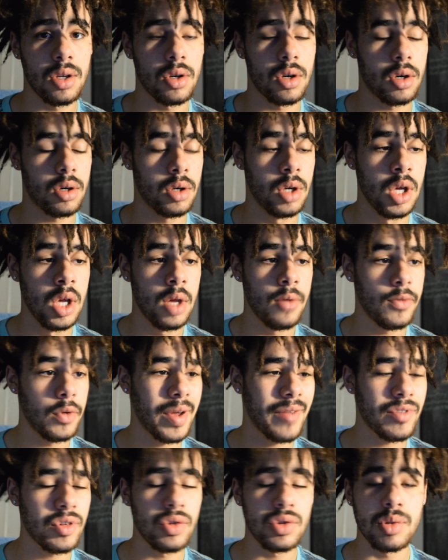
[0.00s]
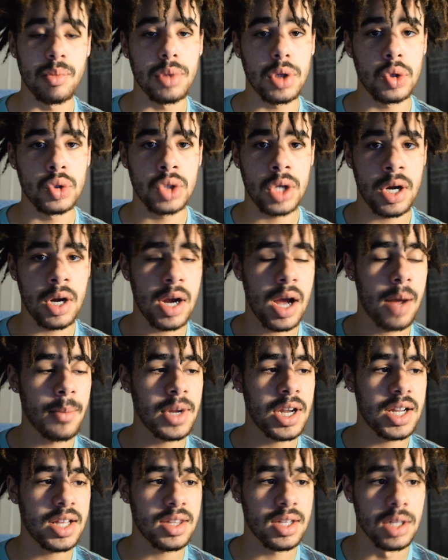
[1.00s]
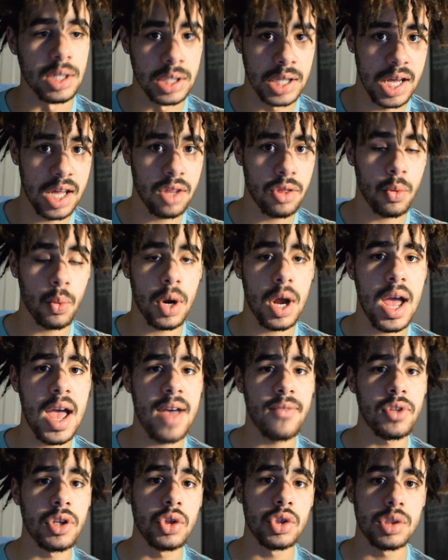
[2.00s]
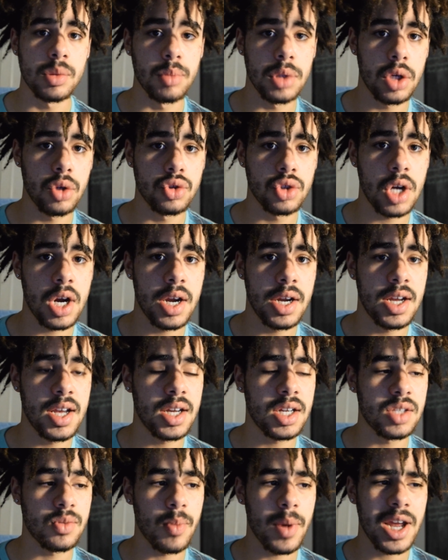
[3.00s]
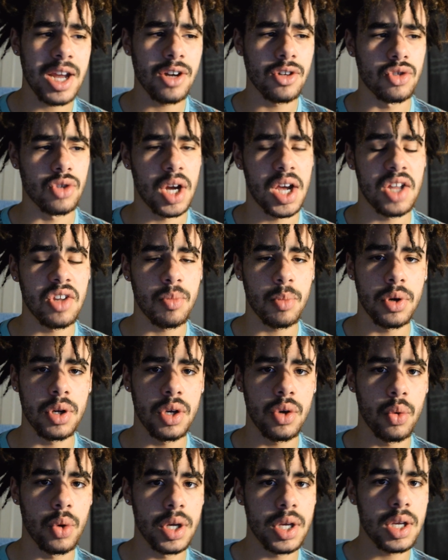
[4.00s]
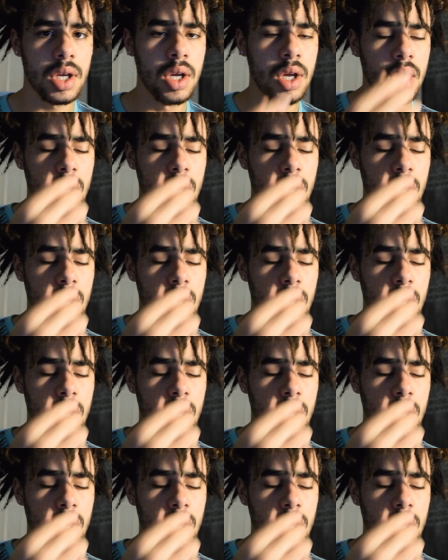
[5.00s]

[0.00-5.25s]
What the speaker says: If you have to use a blow dryer, I'm not at the length where I have to use a blow dryer yet because my hair dries pretty quick.